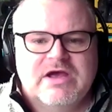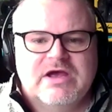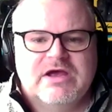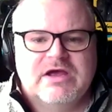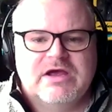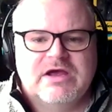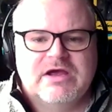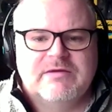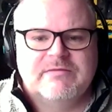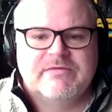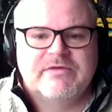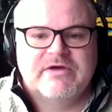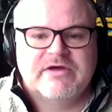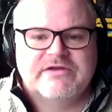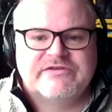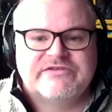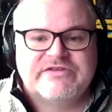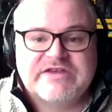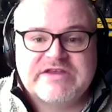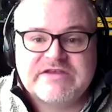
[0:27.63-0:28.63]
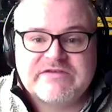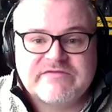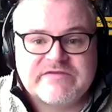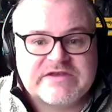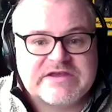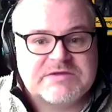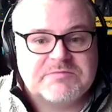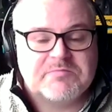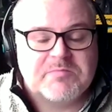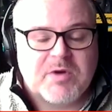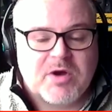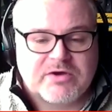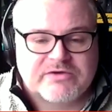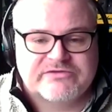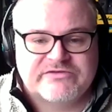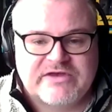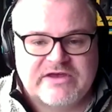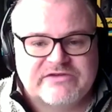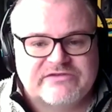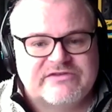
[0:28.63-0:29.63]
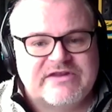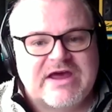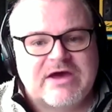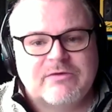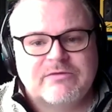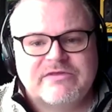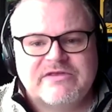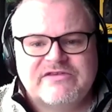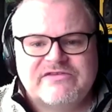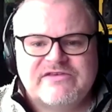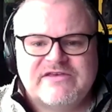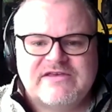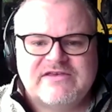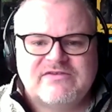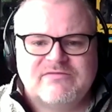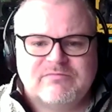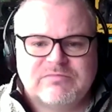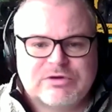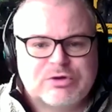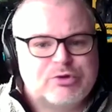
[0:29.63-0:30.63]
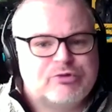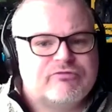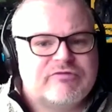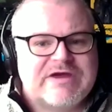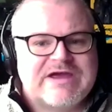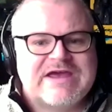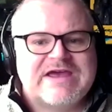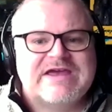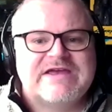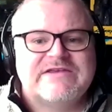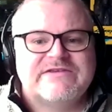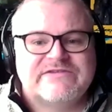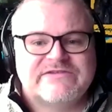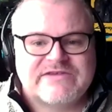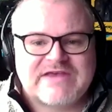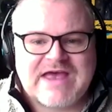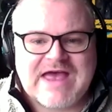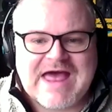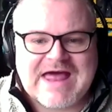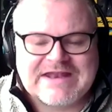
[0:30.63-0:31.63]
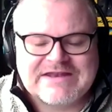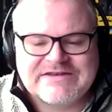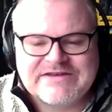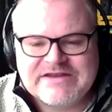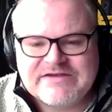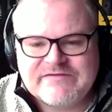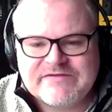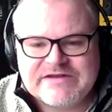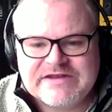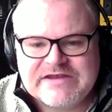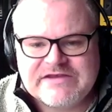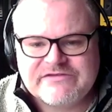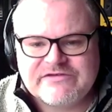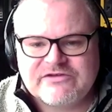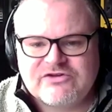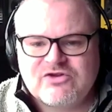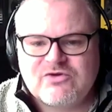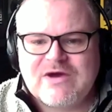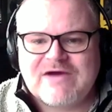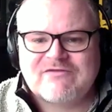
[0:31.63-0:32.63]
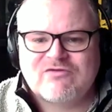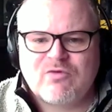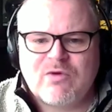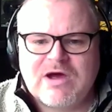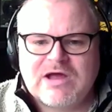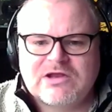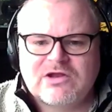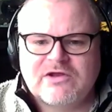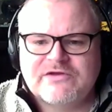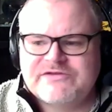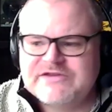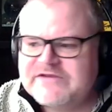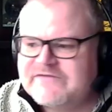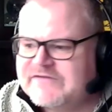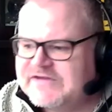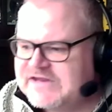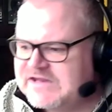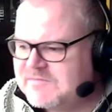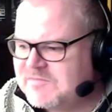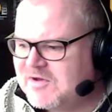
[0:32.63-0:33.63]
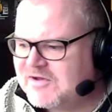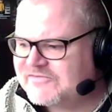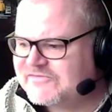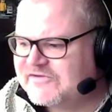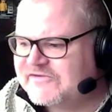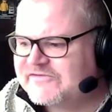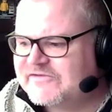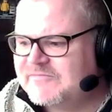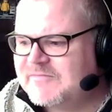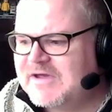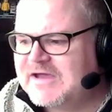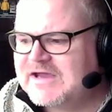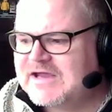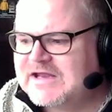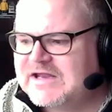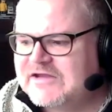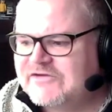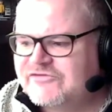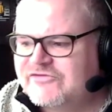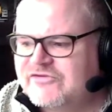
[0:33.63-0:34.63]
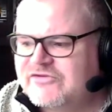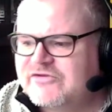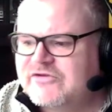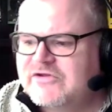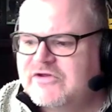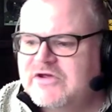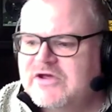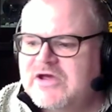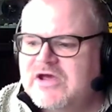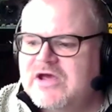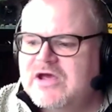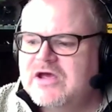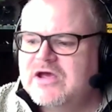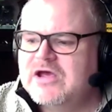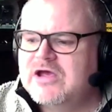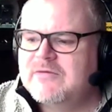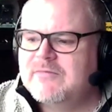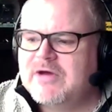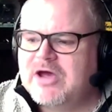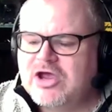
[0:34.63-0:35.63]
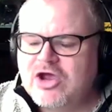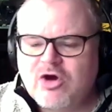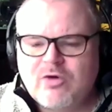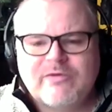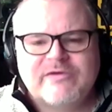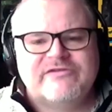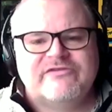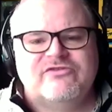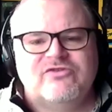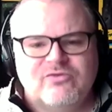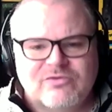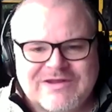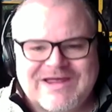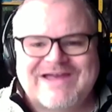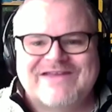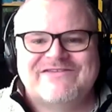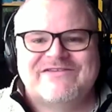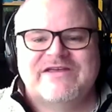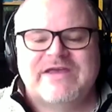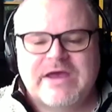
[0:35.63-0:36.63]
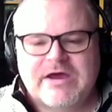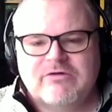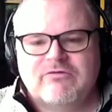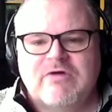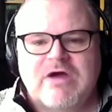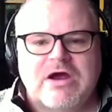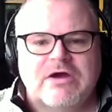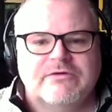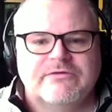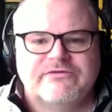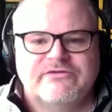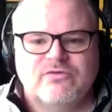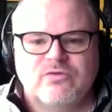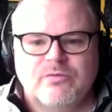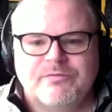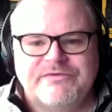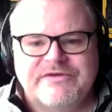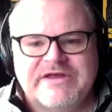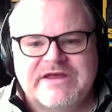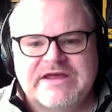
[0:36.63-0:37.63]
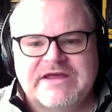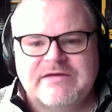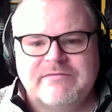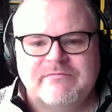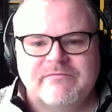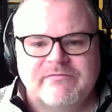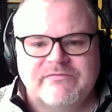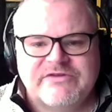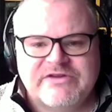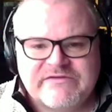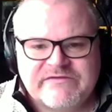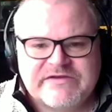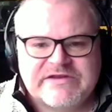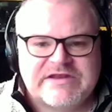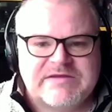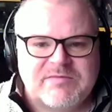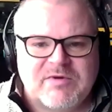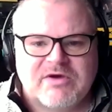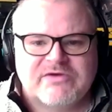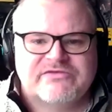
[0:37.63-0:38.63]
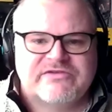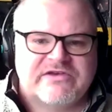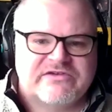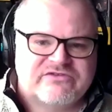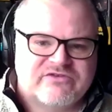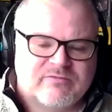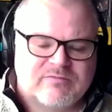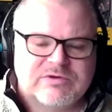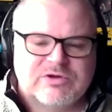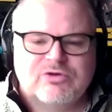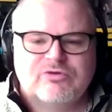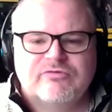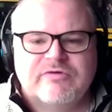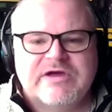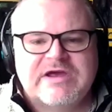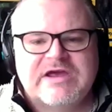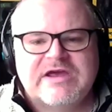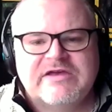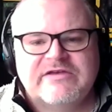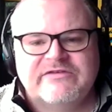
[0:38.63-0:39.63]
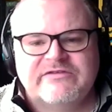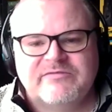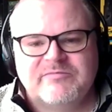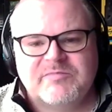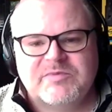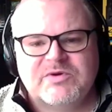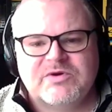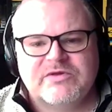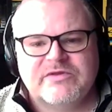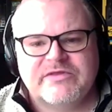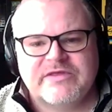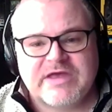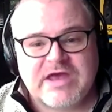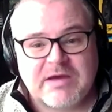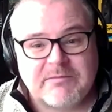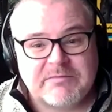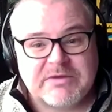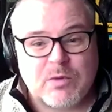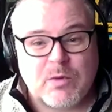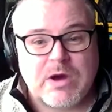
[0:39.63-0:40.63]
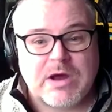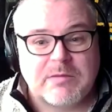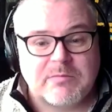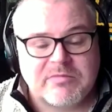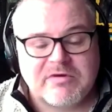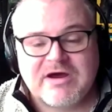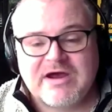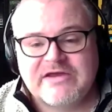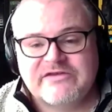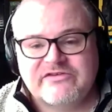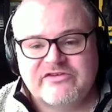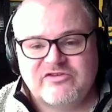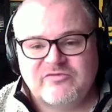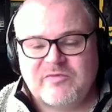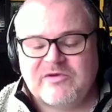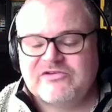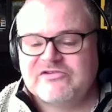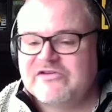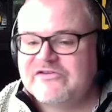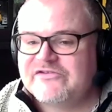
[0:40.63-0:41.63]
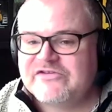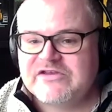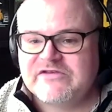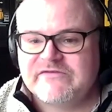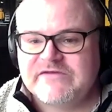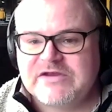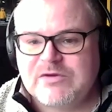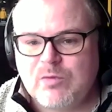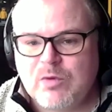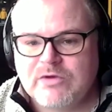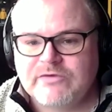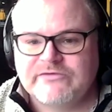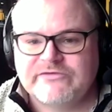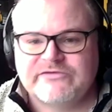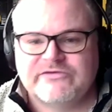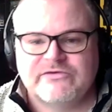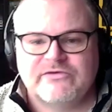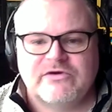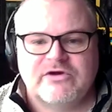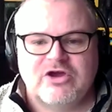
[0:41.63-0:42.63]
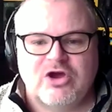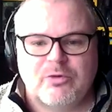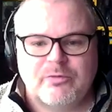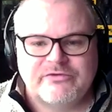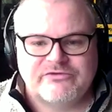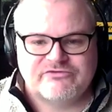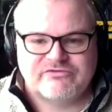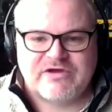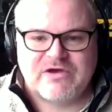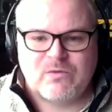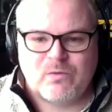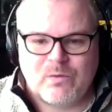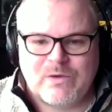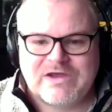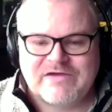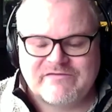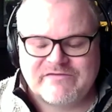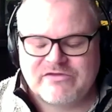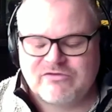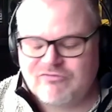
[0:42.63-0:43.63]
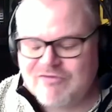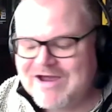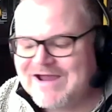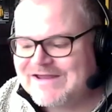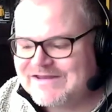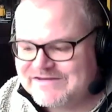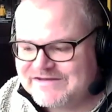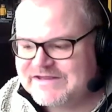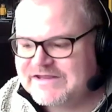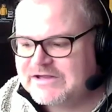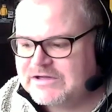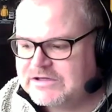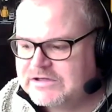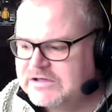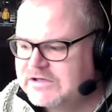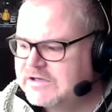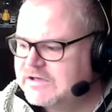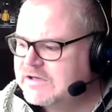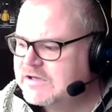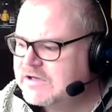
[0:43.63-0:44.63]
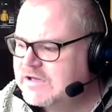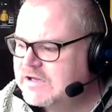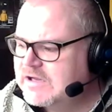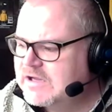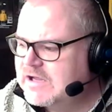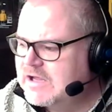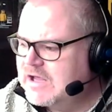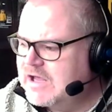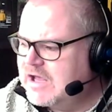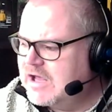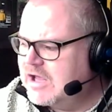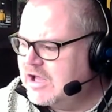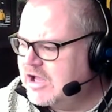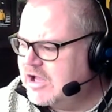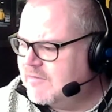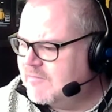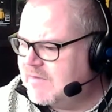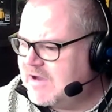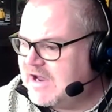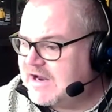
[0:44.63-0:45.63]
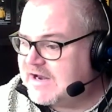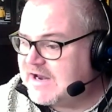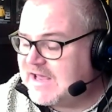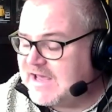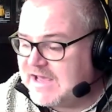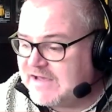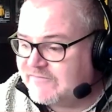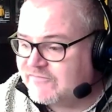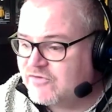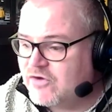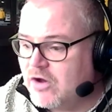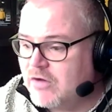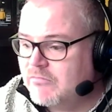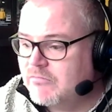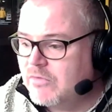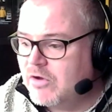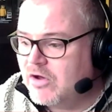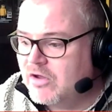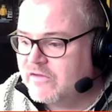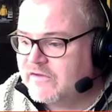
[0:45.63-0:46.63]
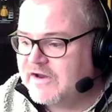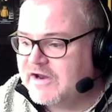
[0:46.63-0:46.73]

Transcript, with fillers: uh, that are TV box sets. Now this is Blu-rays and DVDs. I do have quite a lot of DVD box sets in my collection. Um, I always do like to get round to update DVD box sets to Blu-rays but they can be quite pricey especially TV ones so I always try and wait for the right deal um, and I have got more